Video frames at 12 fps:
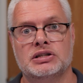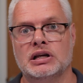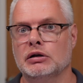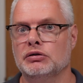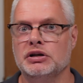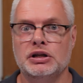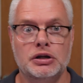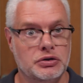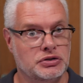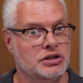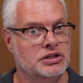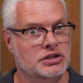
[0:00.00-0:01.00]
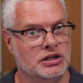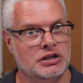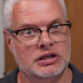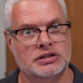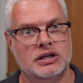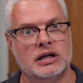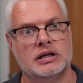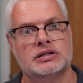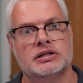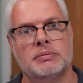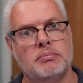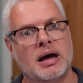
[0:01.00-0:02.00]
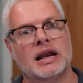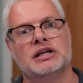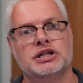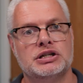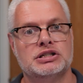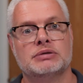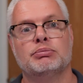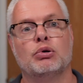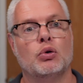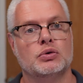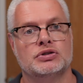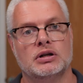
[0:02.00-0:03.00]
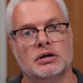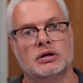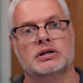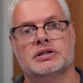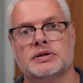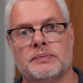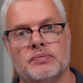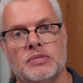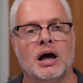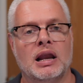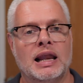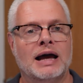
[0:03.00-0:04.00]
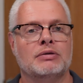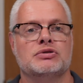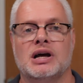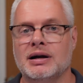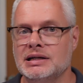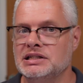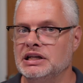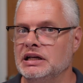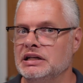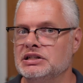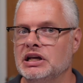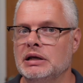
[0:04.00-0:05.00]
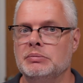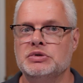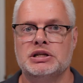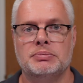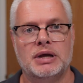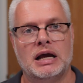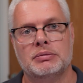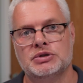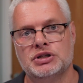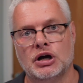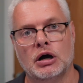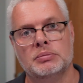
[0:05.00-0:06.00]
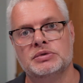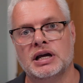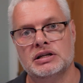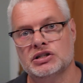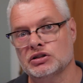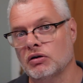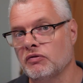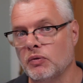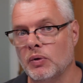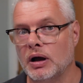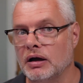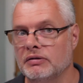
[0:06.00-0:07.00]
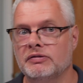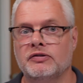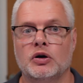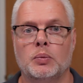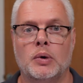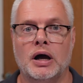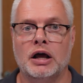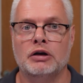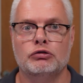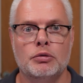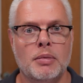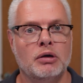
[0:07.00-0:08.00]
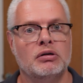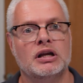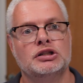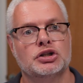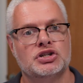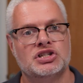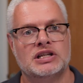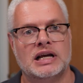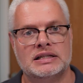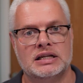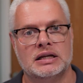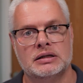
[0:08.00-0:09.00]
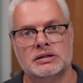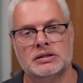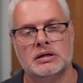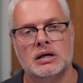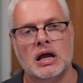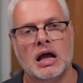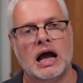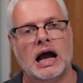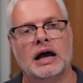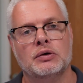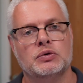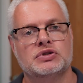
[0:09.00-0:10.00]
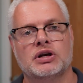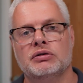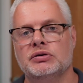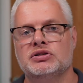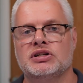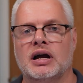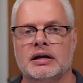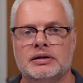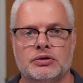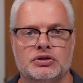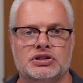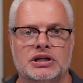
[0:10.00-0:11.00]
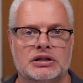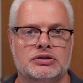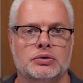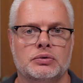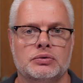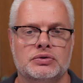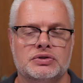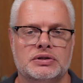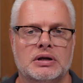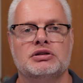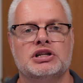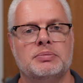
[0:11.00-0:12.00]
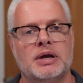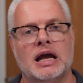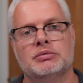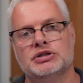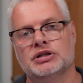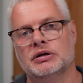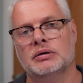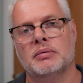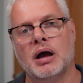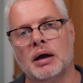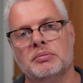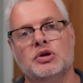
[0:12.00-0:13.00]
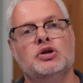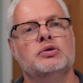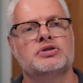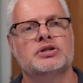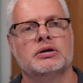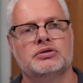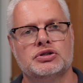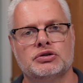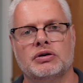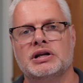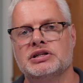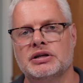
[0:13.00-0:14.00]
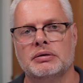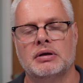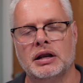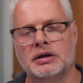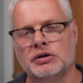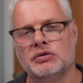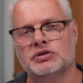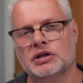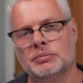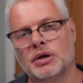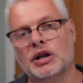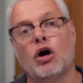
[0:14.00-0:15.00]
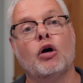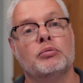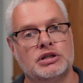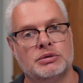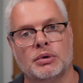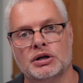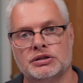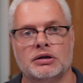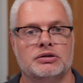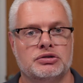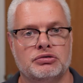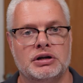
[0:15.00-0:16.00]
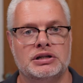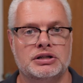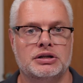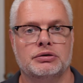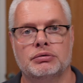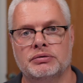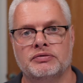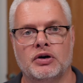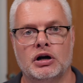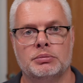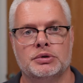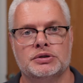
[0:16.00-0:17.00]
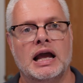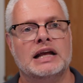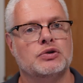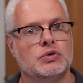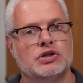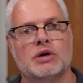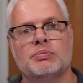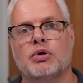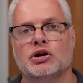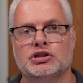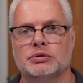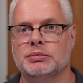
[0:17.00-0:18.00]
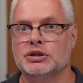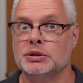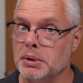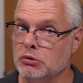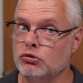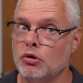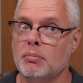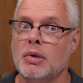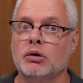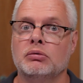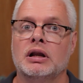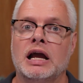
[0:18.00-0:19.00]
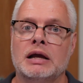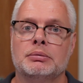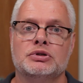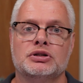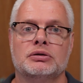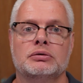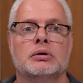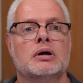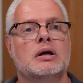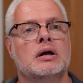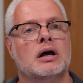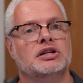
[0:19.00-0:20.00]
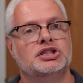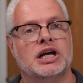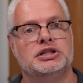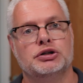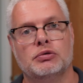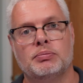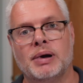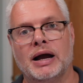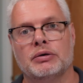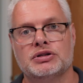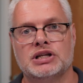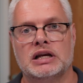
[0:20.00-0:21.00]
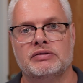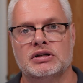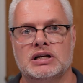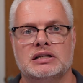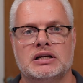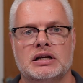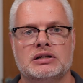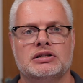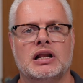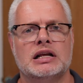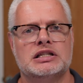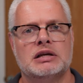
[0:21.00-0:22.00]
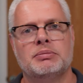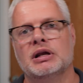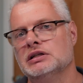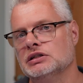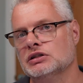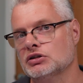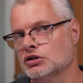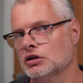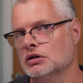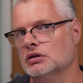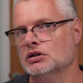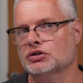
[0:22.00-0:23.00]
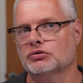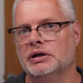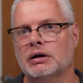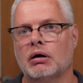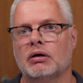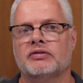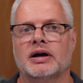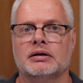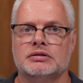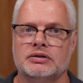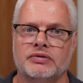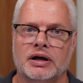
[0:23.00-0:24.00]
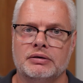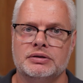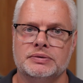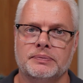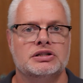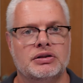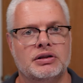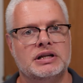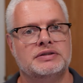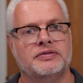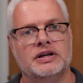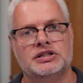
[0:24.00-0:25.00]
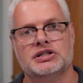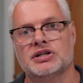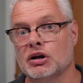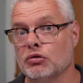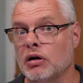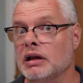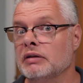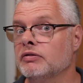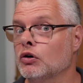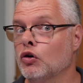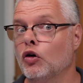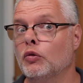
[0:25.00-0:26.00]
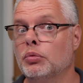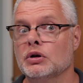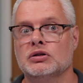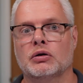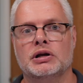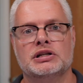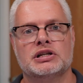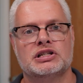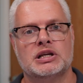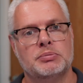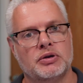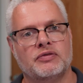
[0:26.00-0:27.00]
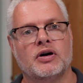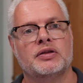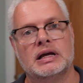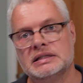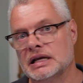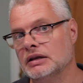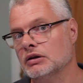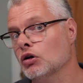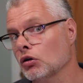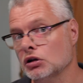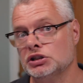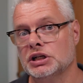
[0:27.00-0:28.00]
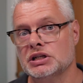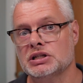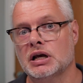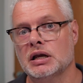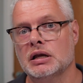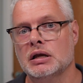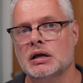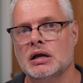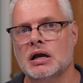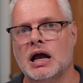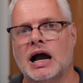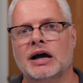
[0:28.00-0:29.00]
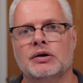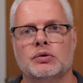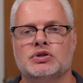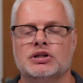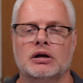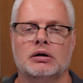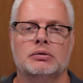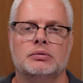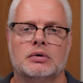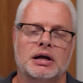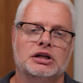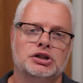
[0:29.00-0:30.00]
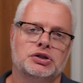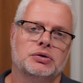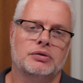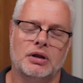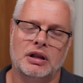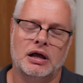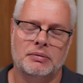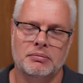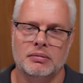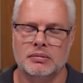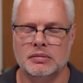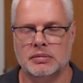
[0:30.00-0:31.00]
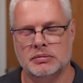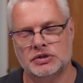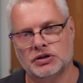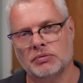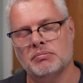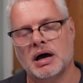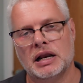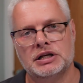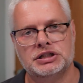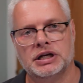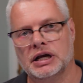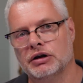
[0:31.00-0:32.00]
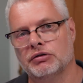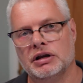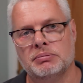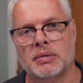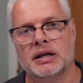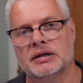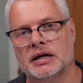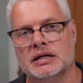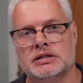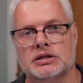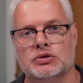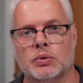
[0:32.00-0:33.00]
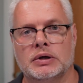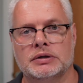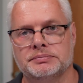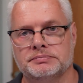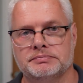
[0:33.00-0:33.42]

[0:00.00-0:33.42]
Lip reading: including usage statistics and managing support alerts. Allows IT teams to be able to update software and firmware and remotely adjust settings, and also use diagnostic tools to be able to use those screens and use them and optimize those screens in your environment. It's also possible to be remotely able to schedule power saving settings. So that's the ability to turn the screen off out of hours. So these features are great for corporates looking to simplify their technology estate and also ensure that they're sort of managing a green mandate as well.